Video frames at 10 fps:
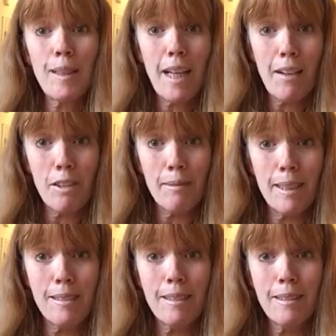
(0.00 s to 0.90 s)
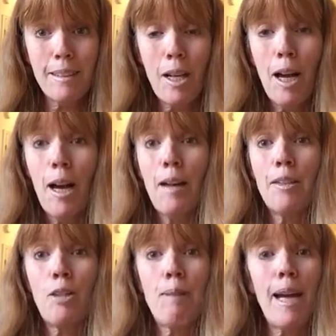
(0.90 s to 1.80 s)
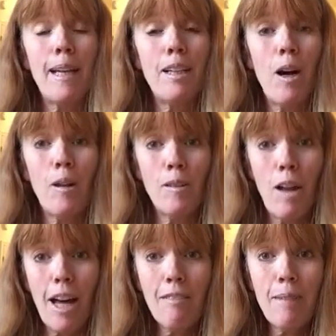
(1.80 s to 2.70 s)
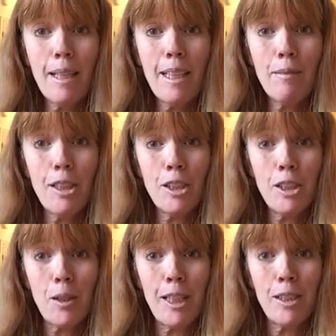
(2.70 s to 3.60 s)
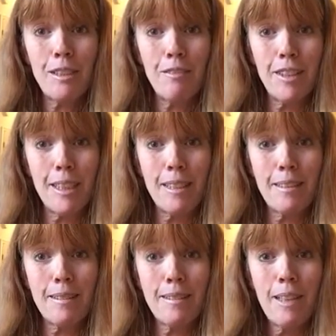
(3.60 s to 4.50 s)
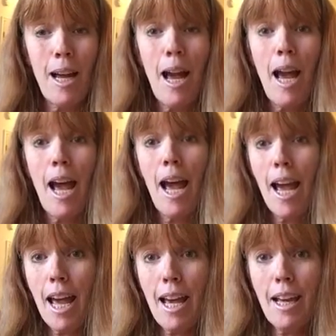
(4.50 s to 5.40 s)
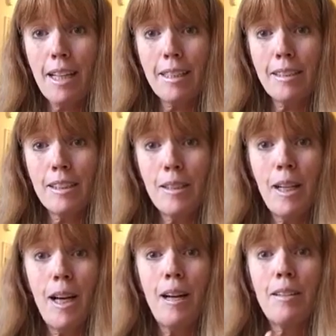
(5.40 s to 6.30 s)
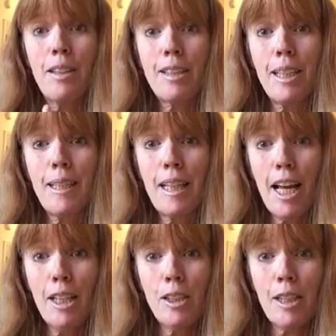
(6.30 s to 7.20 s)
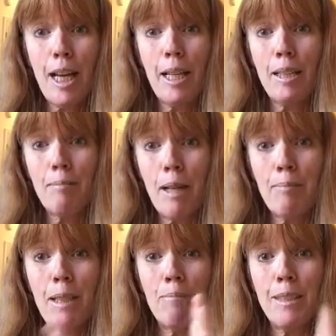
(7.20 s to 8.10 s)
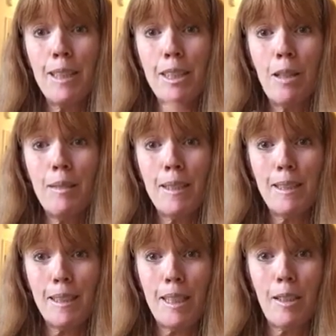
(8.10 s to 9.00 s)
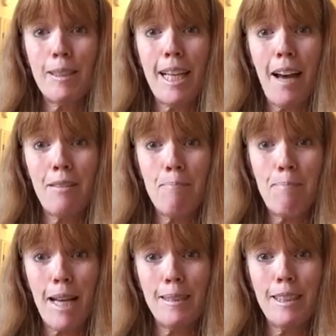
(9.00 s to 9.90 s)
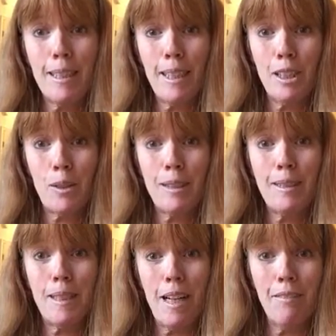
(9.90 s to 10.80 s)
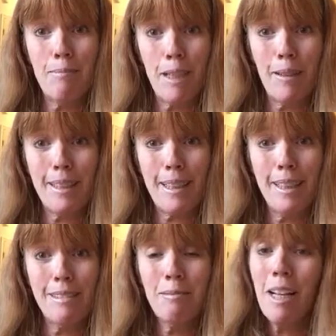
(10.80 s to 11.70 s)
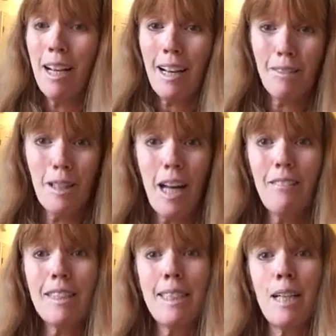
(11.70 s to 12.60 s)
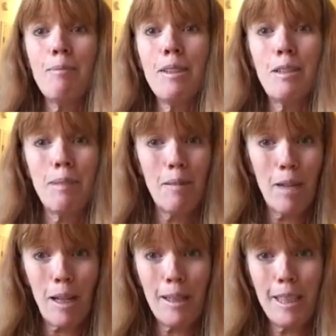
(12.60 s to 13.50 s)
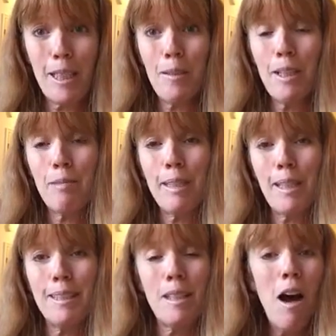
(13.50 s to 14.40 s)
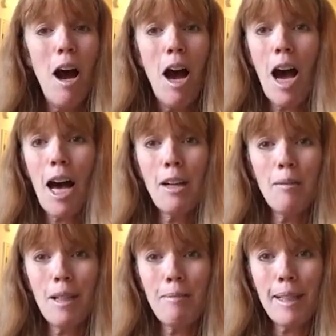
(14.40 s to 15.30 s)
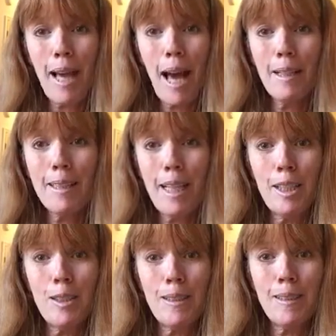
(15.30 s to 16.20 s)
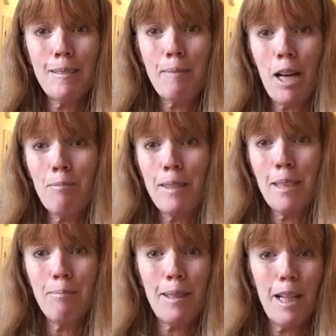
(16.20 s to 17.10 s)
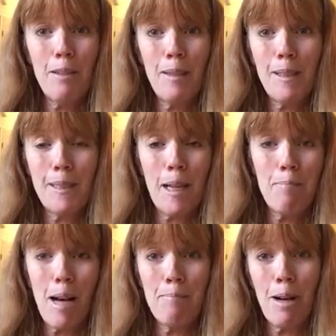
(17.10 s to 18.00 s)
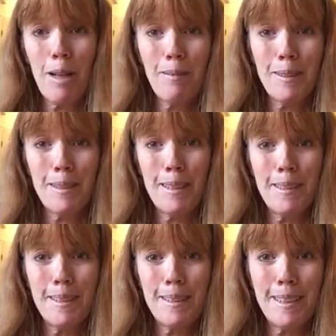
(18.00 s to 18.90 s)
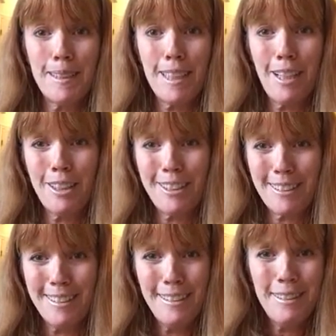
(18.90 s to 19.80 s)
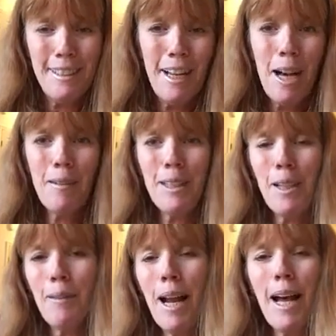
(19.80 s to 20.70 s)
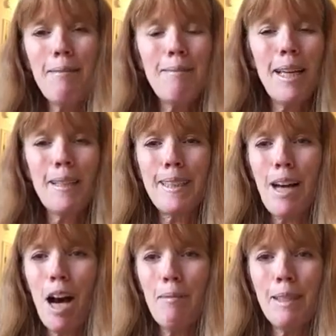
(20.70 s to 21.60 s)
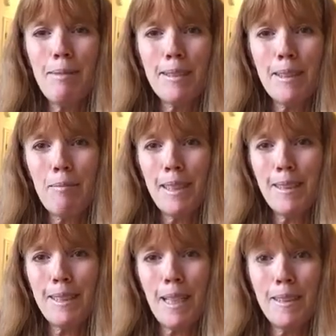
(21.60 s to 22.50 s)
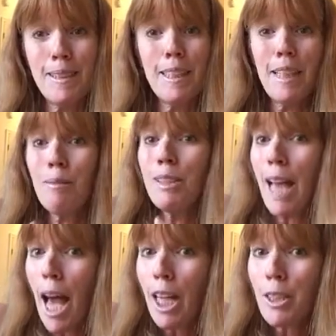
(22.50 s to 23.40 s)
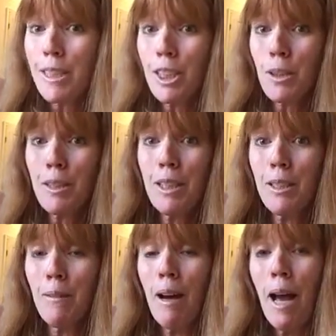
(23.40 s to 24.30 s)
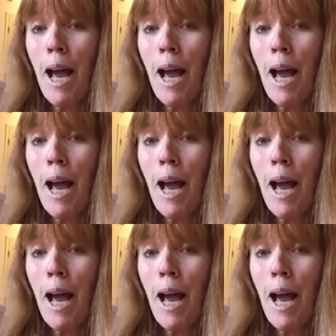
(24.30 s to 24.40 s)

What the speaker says: the government. They're paying a lot of money in registration fees, and they're getting educated by people that don't necessarily have the best interest of America. I have a lot of examples, but I'm not going to go there because I don't want to make allegations about people. I don't want to get bombarded with cease and desist letters. Oh, you know what? I made a comment about something in Tennessee that was actually true.